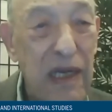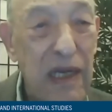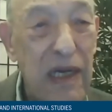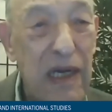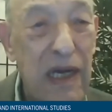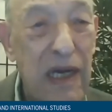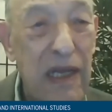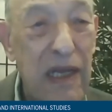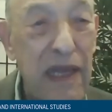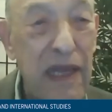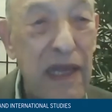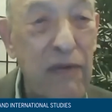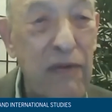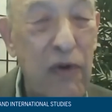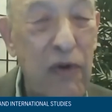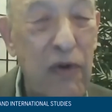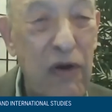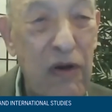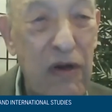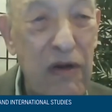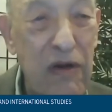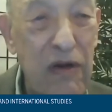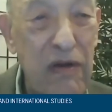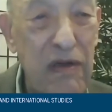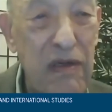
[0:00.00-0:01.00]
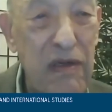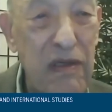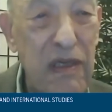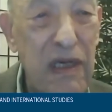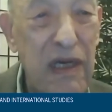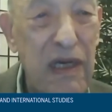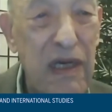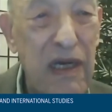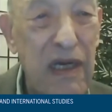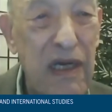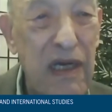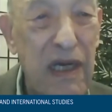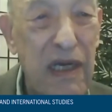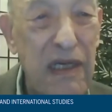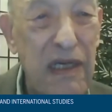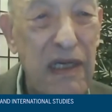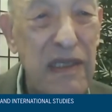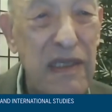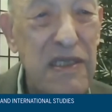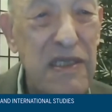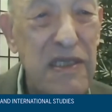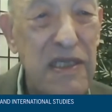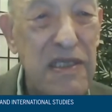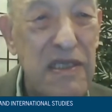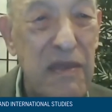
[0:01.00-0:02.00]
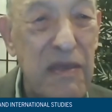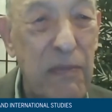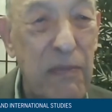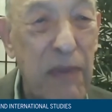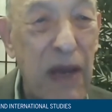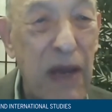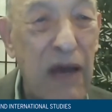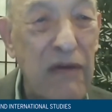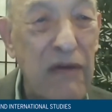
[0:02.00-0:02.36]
They were just about